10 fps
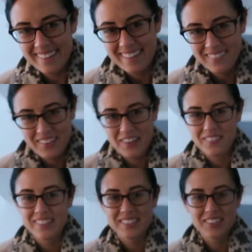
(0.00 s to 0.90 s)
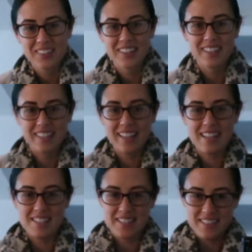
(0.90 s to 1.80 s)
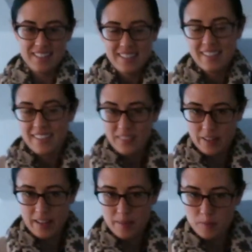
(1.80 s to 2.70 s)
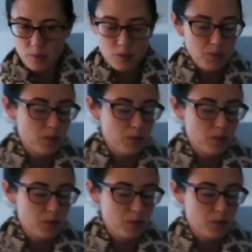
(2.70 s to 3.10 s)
think I'm gonna miss her uh, closet when I move to